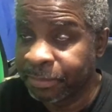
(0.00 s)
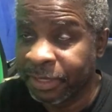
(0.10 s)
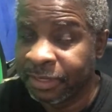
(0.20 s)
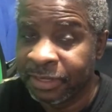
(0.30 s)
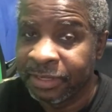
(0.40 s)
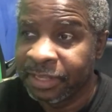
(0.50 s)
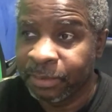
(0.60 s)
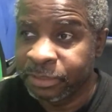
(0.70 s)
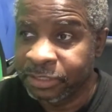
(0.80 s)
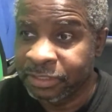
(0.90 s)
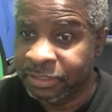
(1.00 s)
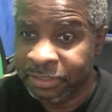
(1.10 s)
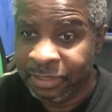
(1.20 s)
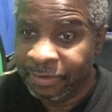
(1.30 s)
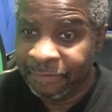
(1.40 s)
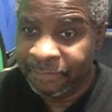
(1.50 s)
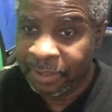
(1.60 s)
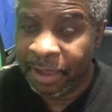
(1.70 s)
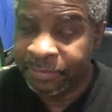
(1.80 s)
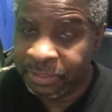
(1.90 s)
to me. That was just
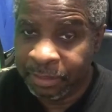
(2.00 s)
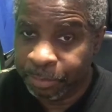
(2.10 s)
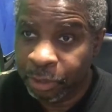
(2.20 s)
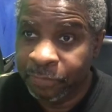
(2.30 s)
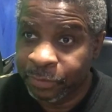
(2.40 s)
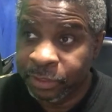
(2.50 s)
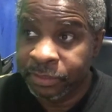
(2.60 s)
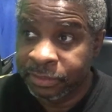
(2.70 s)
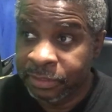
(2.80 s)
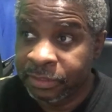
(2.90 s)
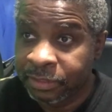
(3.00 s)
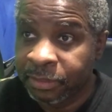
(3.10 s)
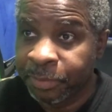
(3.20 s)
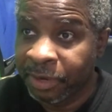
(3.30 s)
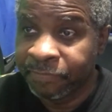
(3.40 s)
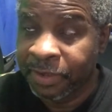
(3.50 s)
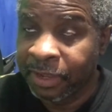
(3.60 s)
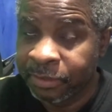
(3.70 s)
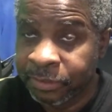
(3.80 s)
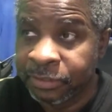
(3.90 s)
obviously a pervert, a
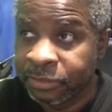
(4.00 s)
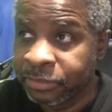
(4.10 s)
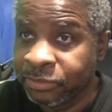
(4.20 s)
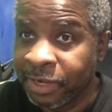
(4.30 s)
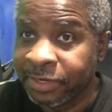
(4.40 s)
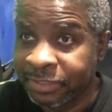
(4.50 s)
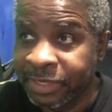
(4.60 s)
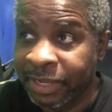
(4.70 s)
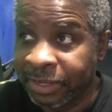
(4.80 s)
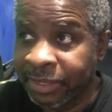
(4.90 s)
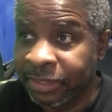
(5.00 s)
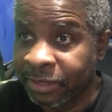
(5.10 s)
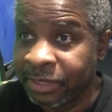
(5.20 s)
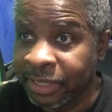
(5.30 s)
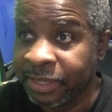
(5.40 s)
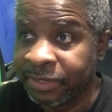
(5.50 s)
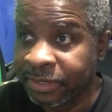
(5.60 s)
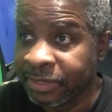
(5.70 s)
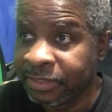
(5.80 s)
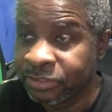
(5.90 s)
pedophile trying to take a young kid,
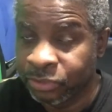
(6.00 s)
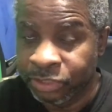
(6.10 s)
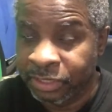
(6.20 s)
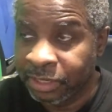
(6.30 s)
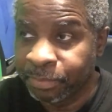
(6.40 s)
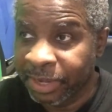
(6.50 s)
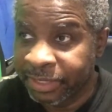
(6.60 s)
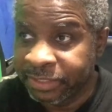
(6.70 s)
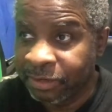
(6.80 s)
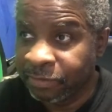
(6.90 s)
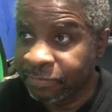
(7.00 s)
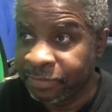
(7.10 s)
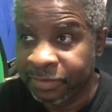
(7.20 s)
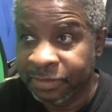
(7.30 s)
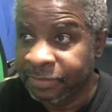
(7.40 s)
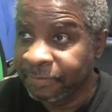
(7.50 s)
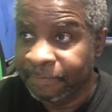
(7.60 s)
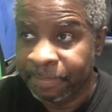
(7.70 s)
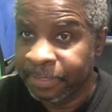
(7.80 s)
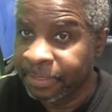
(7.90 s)
so a young kid by itself.
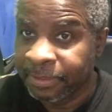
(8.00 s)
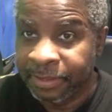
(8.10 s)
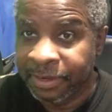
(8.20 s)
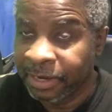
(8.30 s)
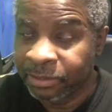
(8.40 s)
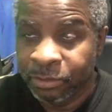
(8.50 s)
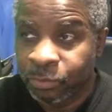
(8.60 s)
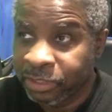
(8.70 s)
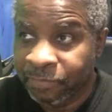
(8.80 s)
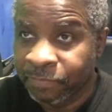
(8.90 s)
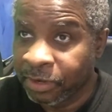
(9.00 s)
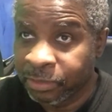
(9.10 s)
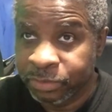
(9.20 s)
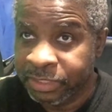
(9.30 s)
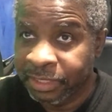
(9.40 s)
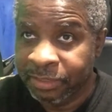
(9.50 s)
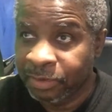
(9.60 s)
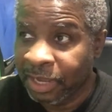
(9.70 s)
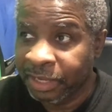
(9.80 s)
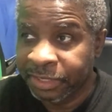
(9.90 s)
And I don't know what the father was thinking,
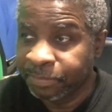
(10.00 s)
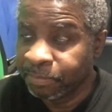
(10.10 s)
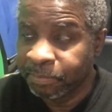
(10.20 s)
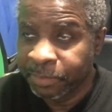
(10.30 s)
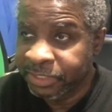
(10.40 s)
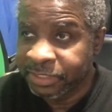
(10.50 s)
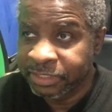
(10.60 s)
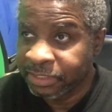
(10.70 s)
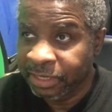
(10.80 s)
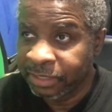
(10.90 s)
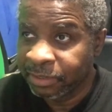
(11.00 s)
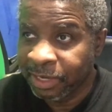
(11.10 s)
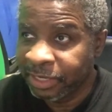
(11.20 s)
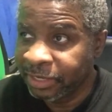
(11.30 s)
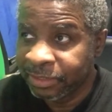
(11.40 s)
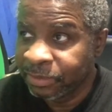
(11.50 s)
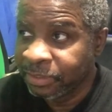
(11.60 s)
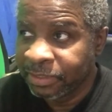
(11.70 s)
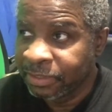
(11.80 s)
how he missed his son, how he didn't